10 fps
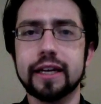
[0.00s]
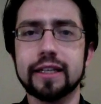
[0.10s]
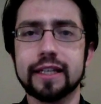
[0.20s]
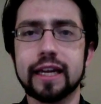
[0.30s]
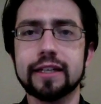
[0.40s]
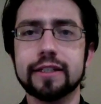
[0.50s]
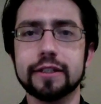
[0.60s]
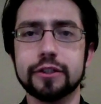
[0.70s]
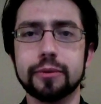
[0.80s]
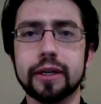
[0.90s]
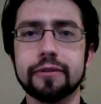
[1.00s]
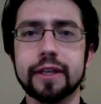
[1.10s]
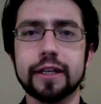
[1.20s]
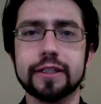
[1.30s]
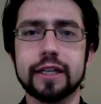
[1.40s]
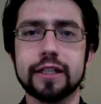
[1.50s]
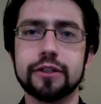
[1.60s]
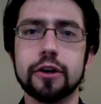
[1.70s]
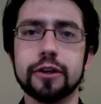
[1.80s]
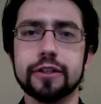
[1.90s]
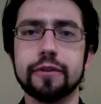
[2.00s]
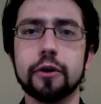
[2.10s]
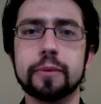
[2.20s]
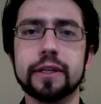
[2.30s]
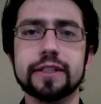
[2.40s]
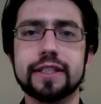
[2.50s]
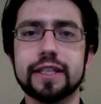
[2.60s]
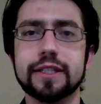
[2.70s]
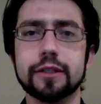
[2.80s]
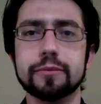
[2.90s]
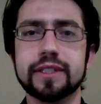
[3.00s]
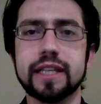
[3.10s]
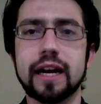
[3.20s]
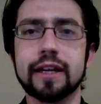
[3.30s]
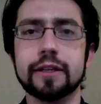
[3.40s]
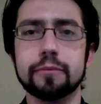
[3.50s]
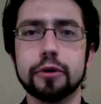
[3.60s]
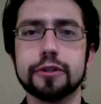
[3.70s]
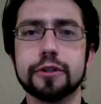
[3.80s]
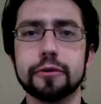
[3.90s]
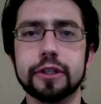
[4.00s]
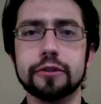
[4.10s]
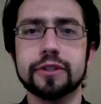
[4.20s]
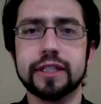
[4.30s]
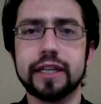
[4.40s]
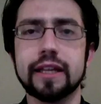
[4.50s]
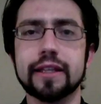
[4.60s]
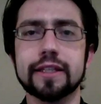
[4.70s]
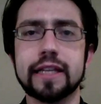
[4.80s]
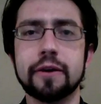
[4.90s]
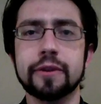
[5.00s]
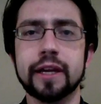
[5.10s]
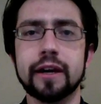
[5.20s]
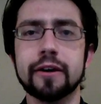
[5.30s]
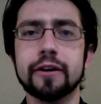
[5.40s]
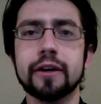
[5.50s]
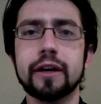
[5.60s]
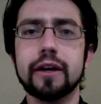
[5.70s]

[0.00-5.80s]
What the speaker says: as I get into the swing of things and I start developing systems that I can personally use to get this out there,